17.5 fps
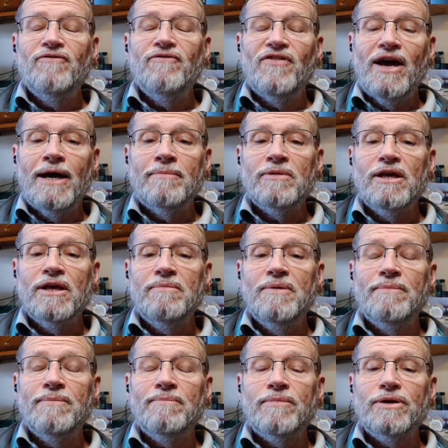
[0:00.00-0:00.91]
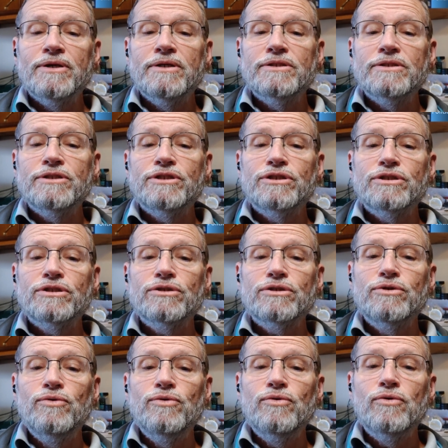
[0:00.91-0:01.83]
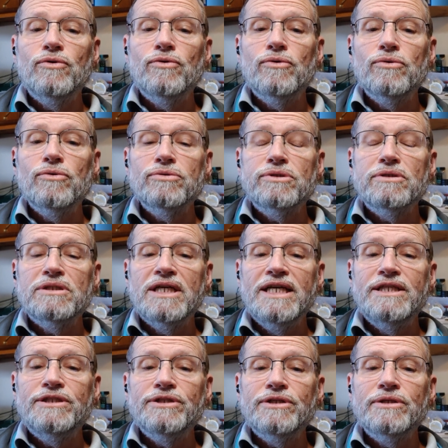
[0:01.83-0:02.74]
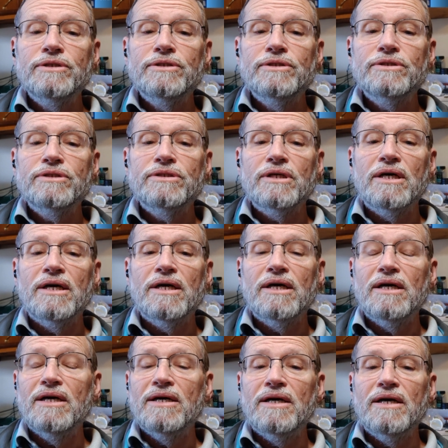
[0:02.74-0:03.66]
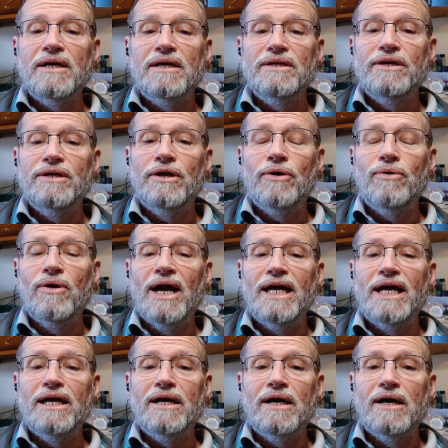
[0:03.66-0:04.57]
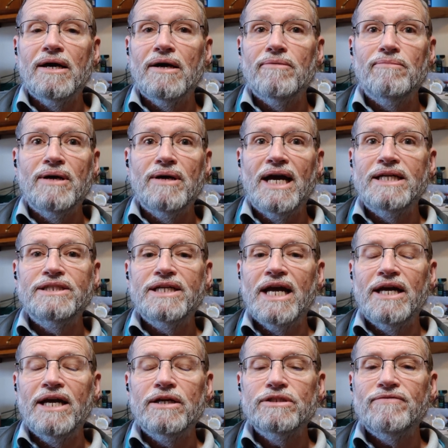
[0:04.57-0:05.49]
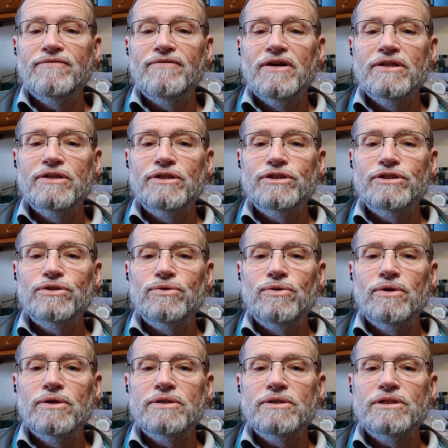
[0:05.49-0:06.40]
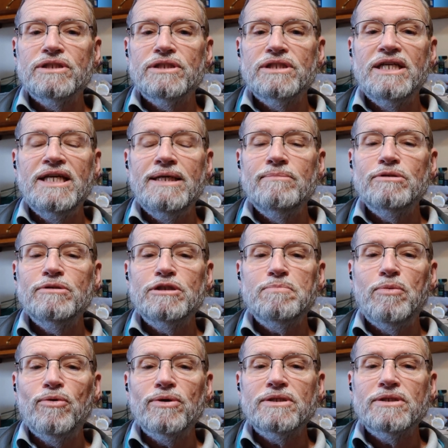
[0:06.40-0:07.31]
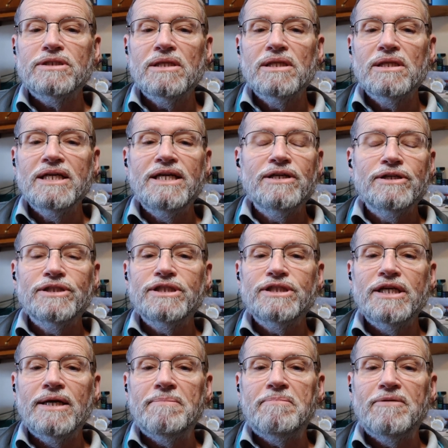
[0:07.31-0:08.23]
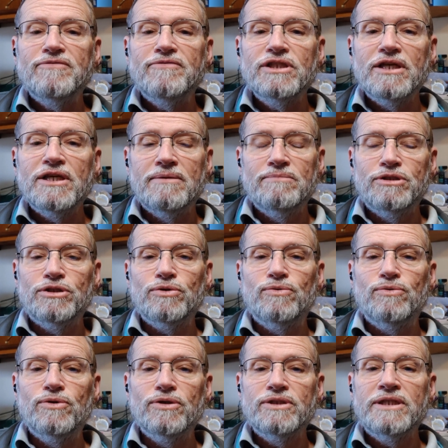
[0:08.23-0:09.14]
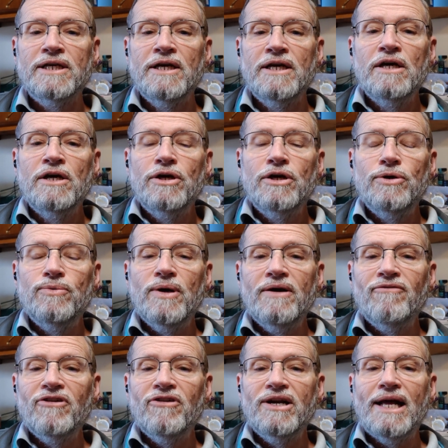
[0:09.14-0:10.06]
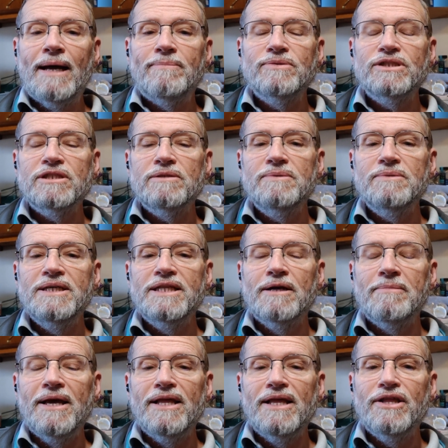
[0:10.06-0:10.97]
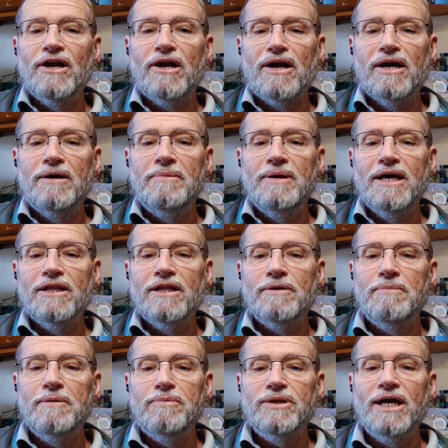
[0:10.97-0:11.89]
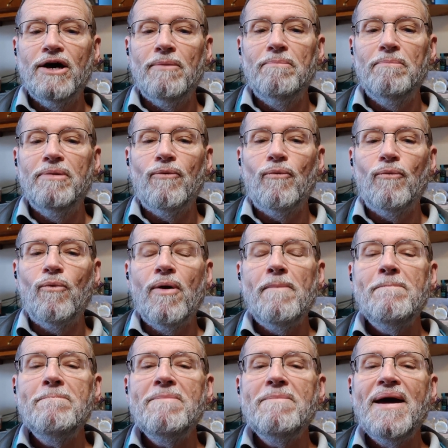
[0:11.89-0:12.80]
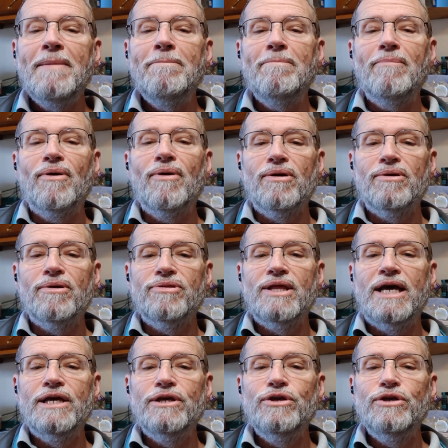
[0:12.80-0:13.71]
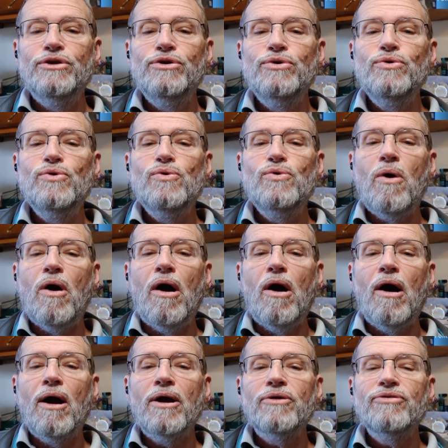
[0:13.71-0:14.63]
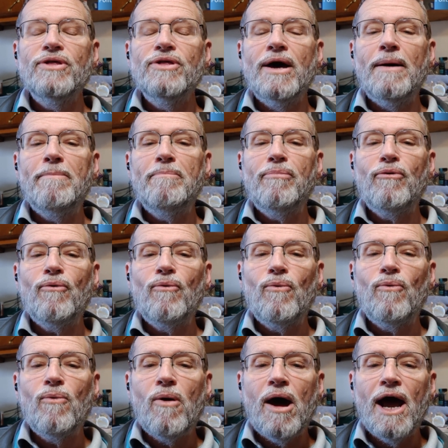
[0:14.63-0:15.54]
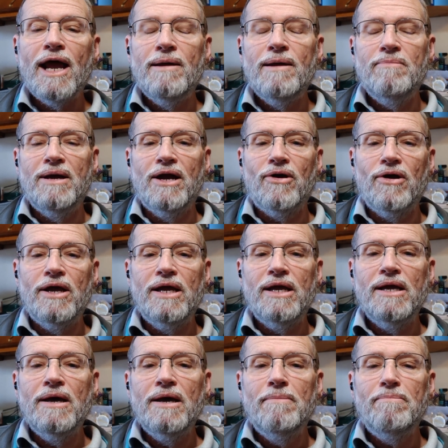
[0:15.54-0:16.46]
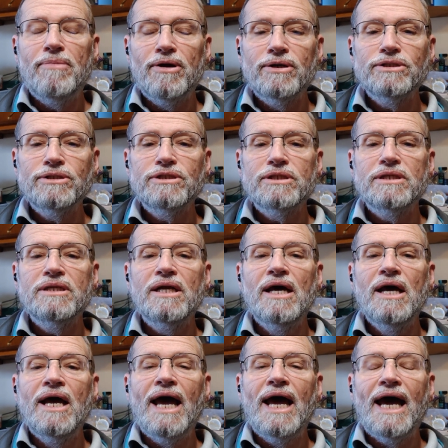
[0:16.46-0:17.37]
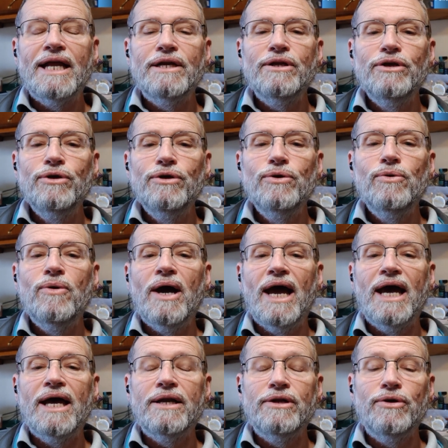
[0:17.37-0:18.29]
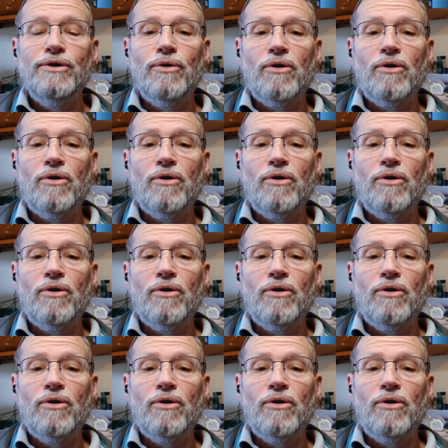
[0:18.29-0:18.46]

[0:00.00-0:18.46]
family members, school teachers, educators of other sorts, team sports leadership of some sort, whoever it happens to be, there are going to be other people to help. But remember that you are the primary person, and you and